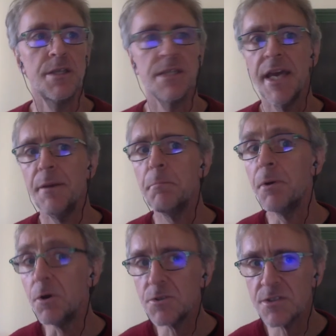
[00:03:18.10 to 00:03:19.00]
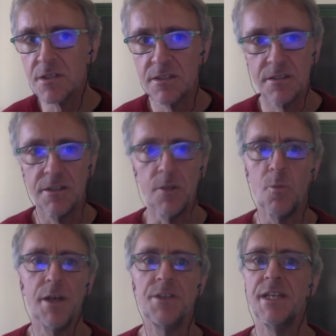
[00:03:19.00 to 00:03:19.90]
10 posts in
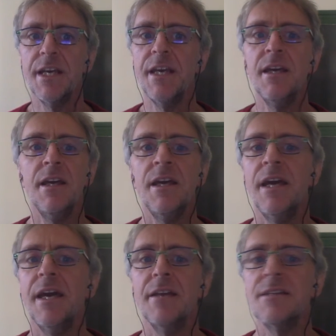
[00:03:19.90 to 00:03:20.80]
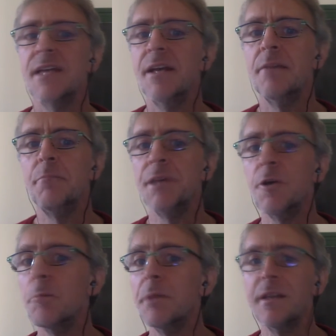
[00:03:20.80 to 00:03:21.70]
one day and then be
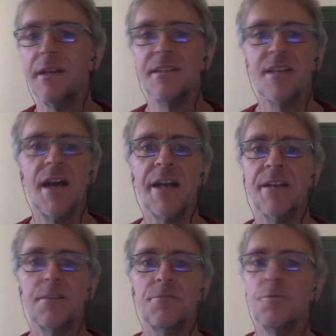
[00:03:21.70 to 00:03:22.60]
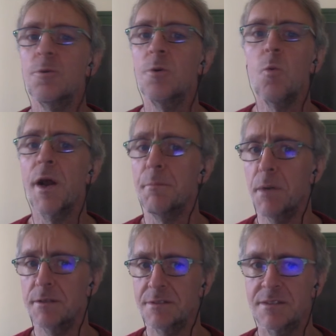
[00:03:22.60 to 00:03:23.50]
completely silent for 1
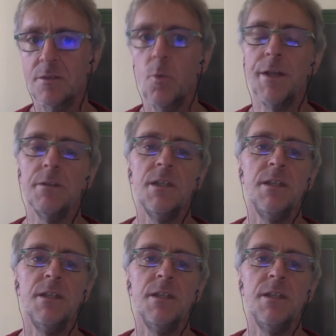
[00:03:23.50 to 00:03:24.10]
month. Well,